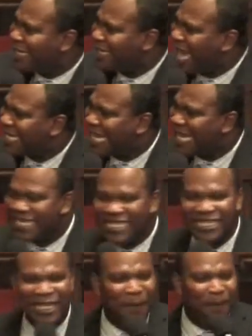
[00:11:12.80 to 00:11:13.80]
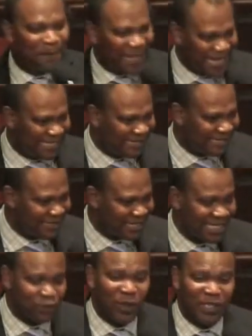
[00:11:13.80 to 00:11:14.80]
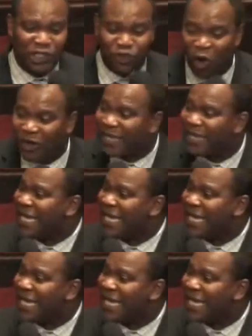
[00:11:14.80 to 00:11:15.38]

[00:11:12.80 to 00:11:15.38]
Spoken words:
that is in place. This is what is called